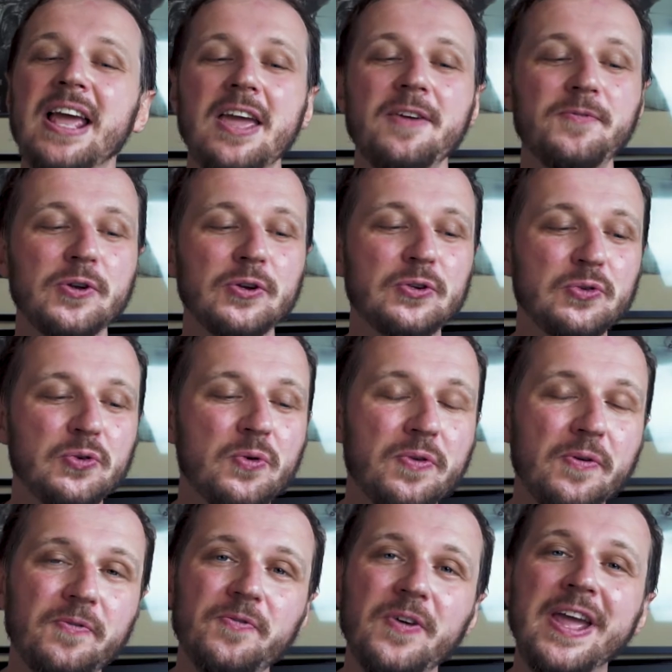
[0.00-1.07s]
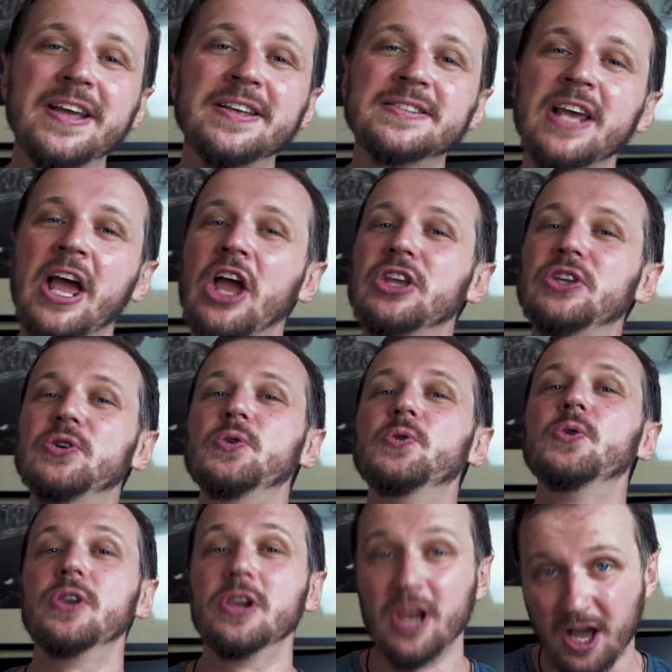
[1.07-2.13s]
if you do the things you
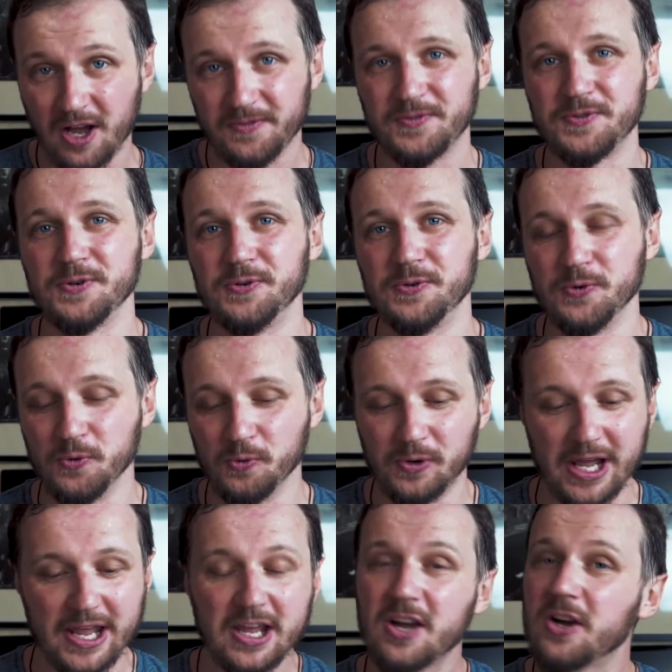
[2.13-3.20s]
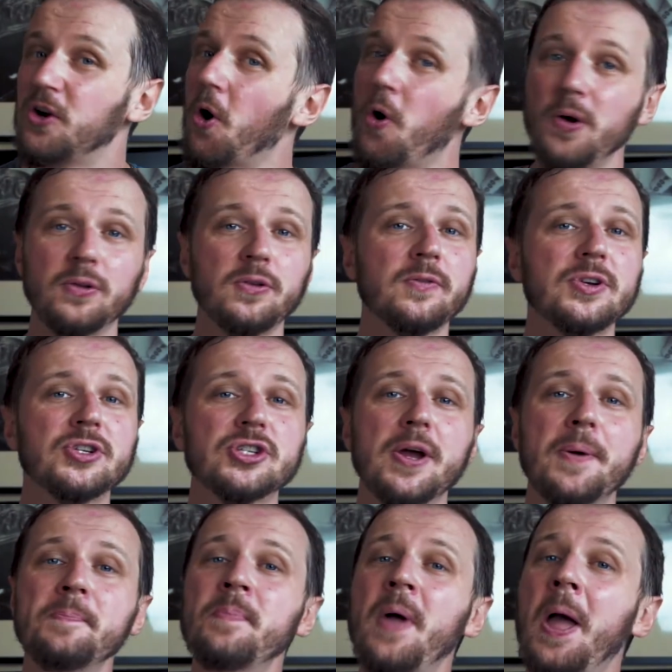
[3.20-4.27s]
love to do, like going to the
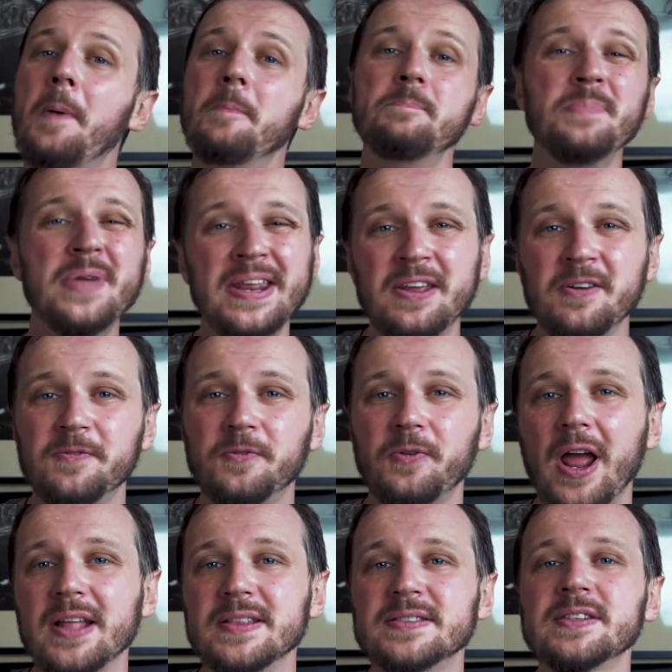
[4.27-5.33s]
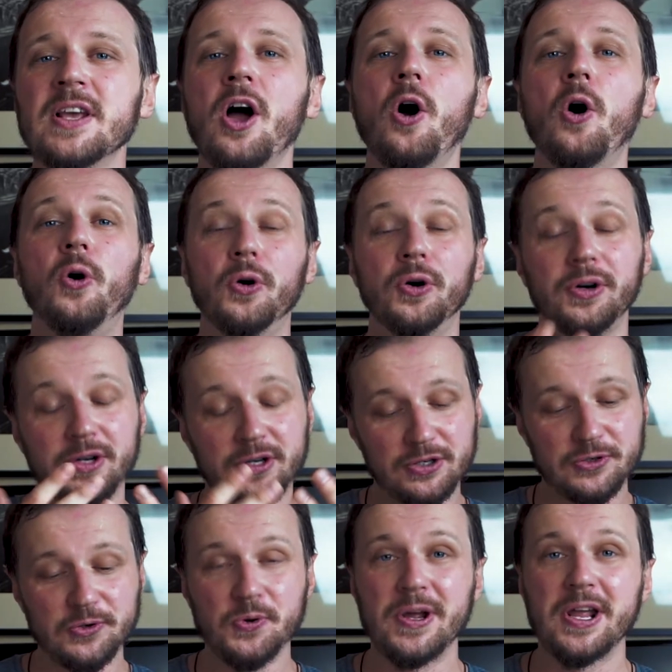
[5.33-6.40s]
gym, meeting friends, or
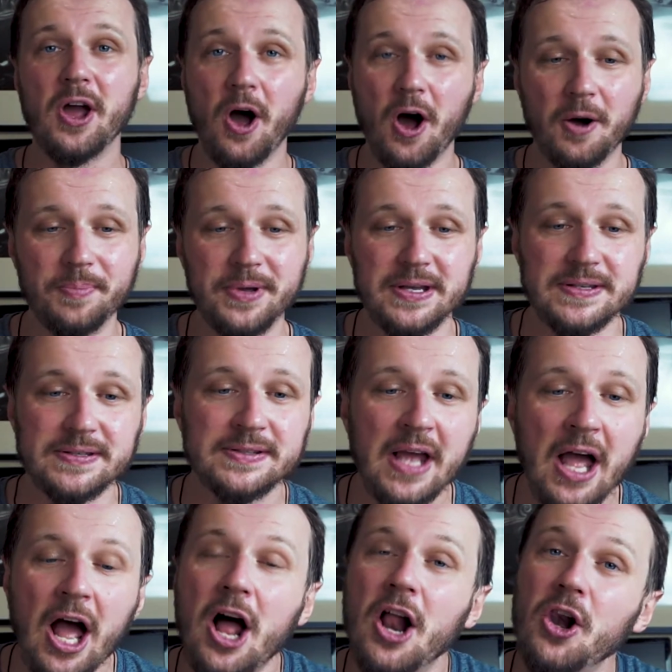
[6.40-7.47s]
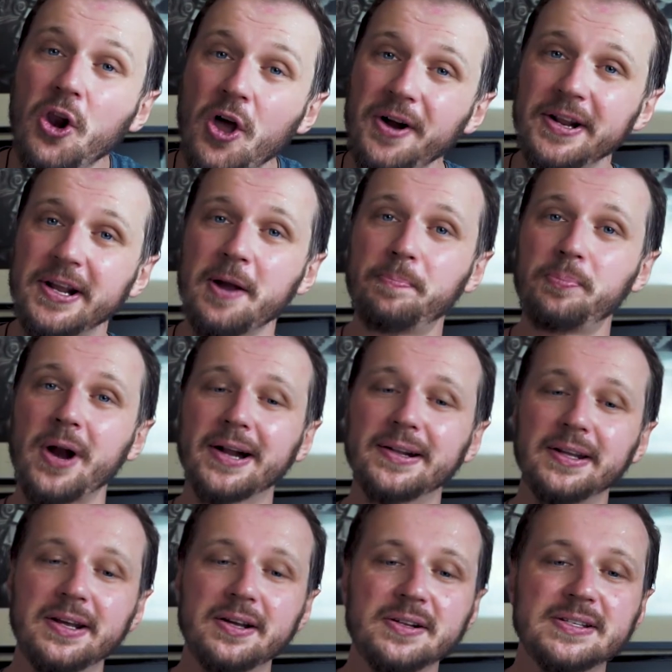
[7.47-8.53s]
doing hobbies. Learning a
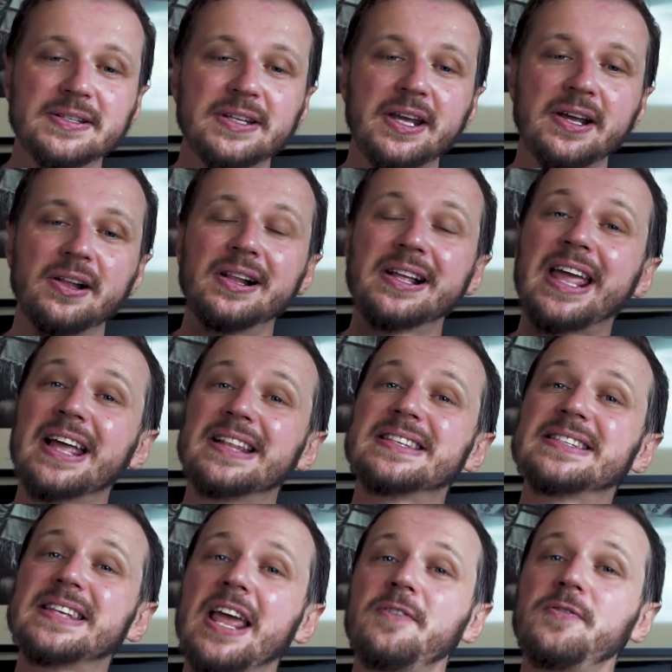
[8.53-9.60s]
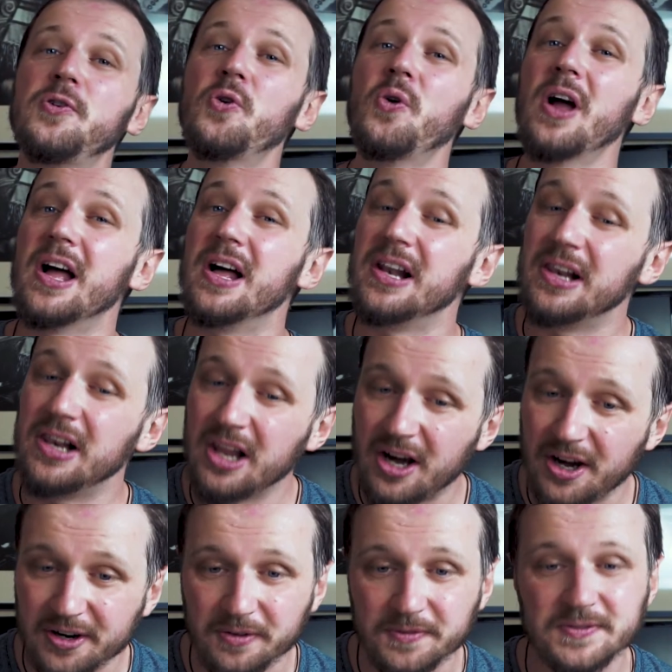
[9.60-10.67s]
practical skill can save you a
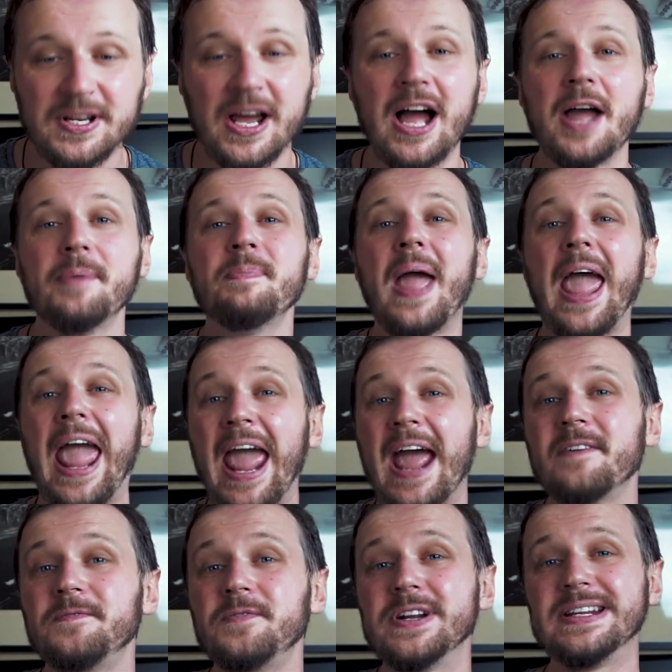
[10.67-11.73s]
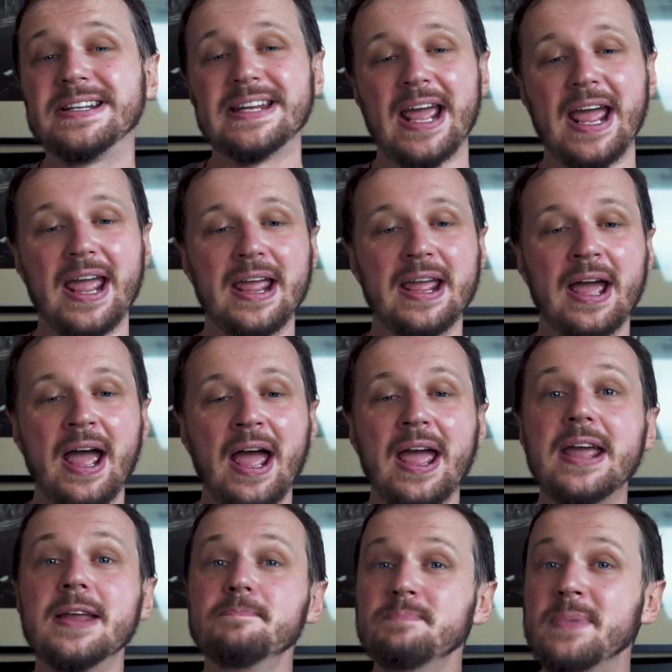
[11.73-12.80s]
lot of time every day
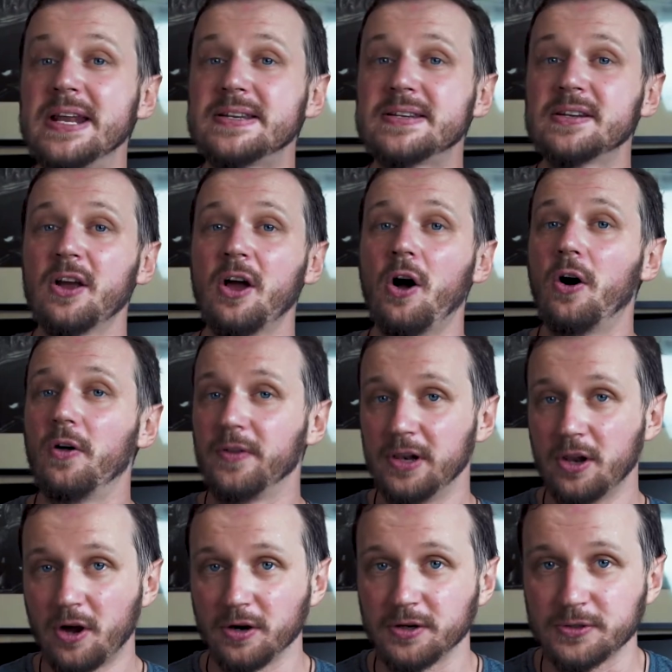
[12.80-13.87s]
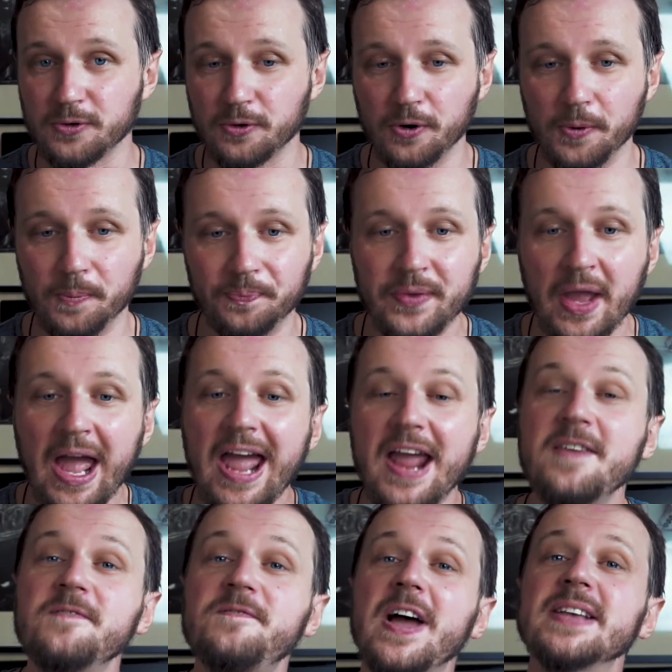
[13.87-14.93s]
in mid or the long term.
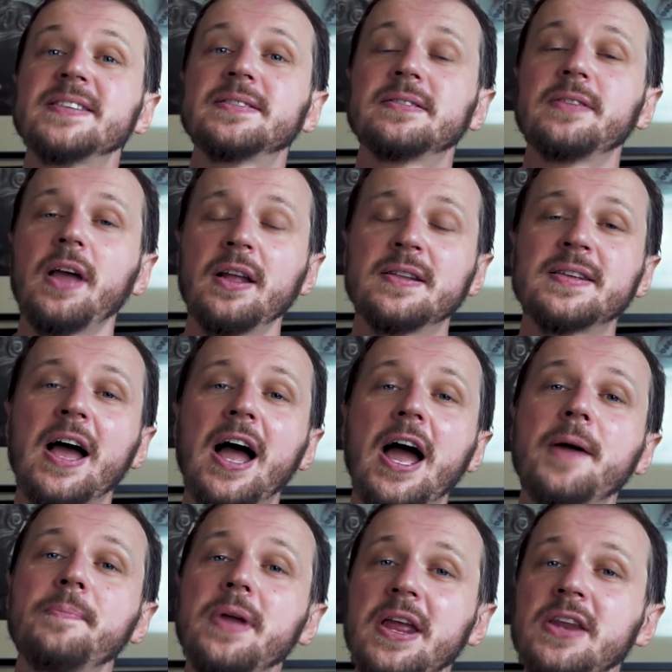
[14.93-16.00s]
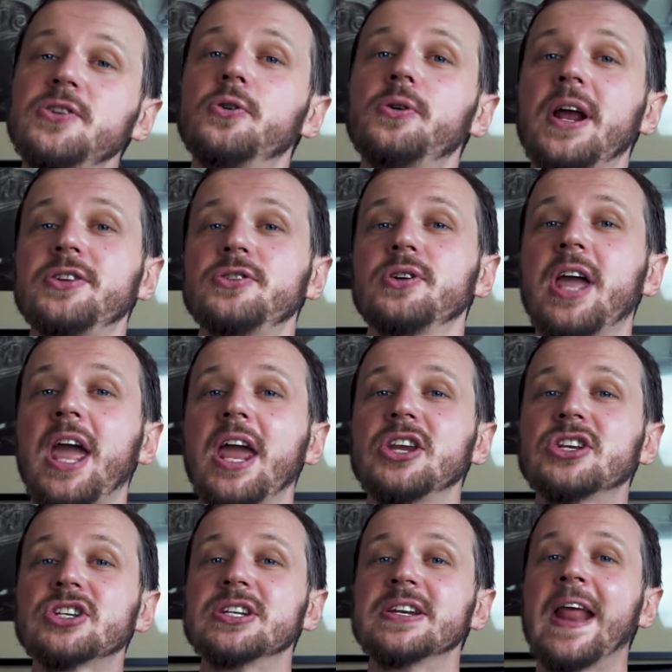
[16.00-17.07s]
Invest a time in your
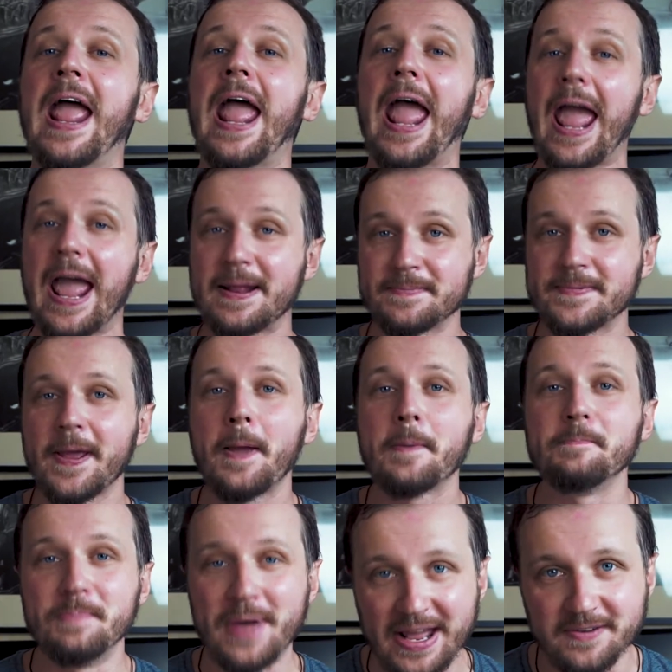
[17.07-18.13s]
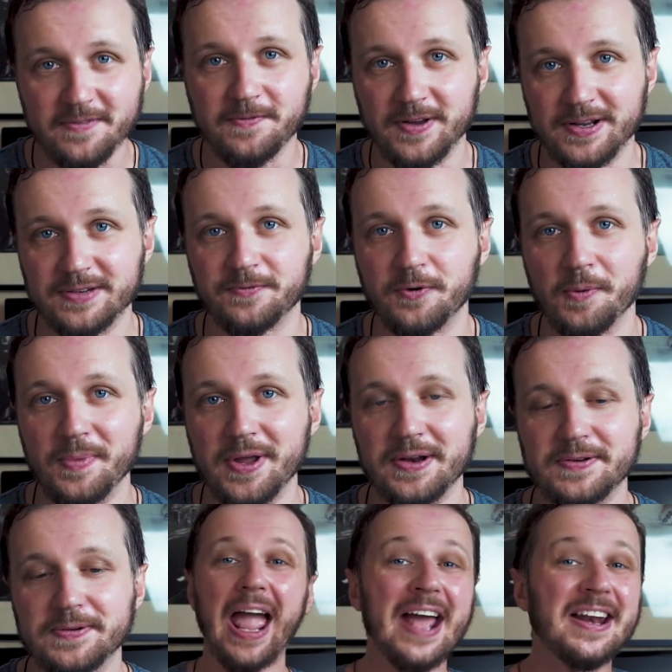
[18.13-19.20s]
education and benefit from
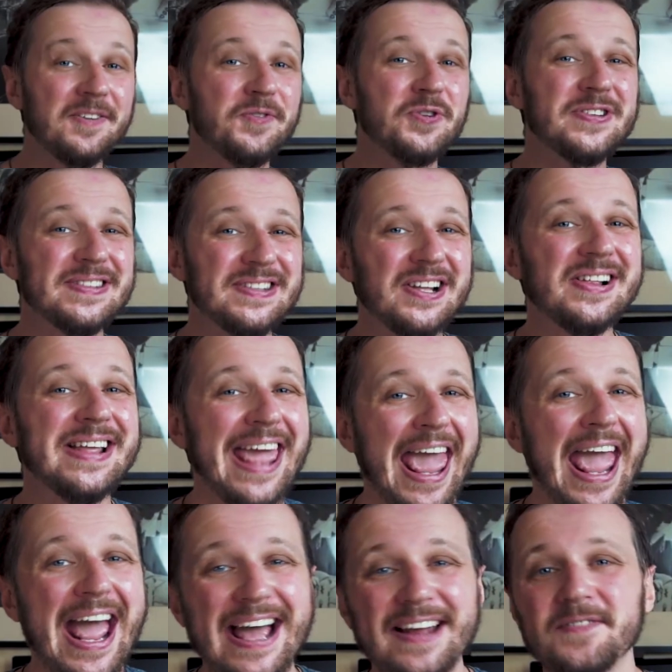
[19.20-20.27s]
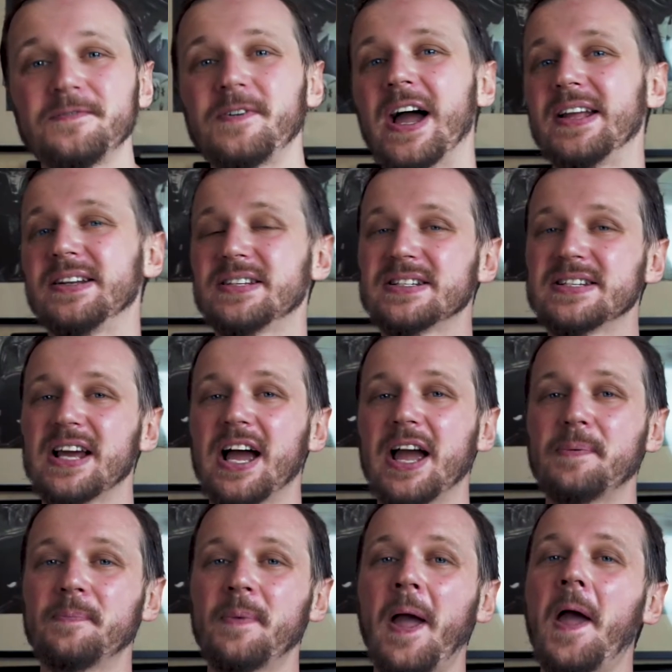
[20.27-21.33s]
it. And if you still can't find the
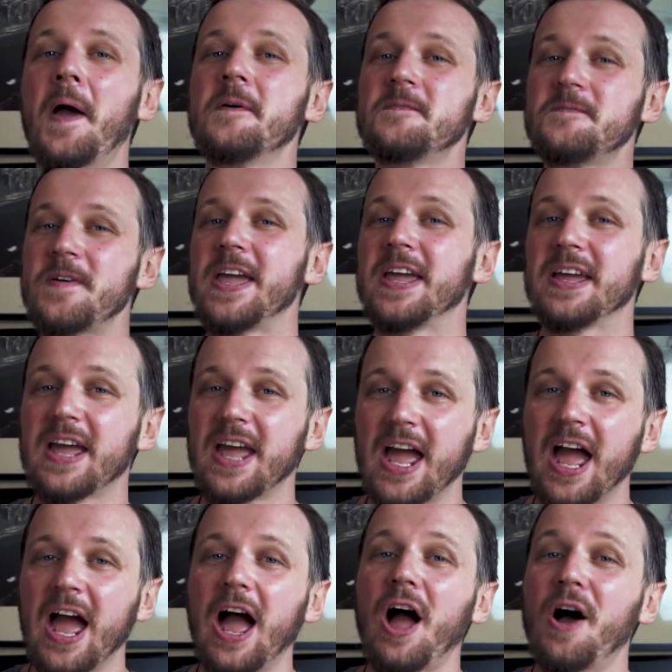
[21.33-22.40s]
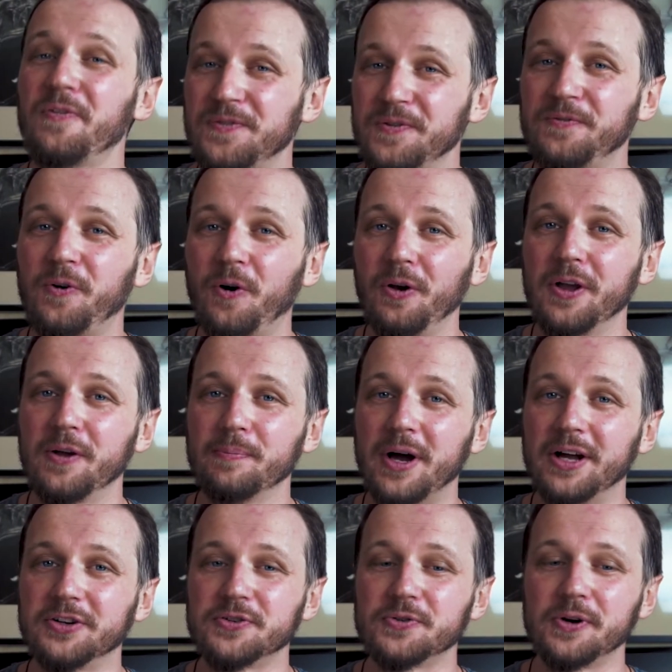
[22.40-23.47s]
time, think of the following
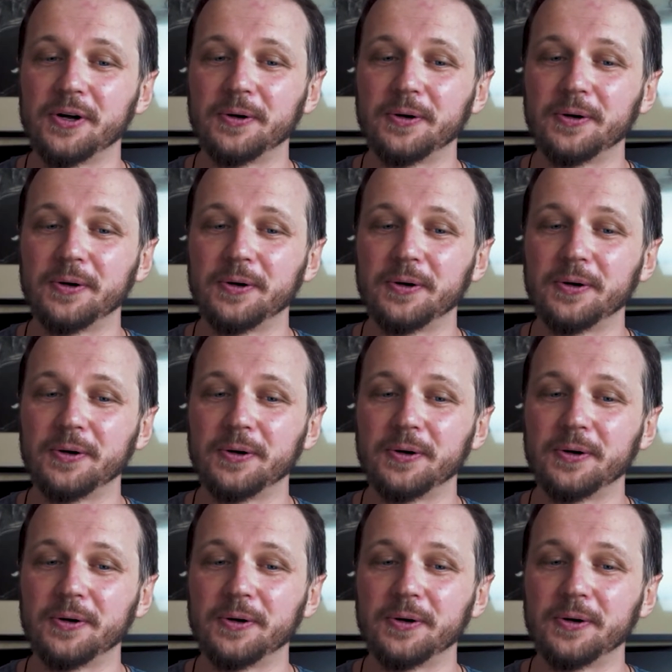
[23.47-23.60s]
mantra.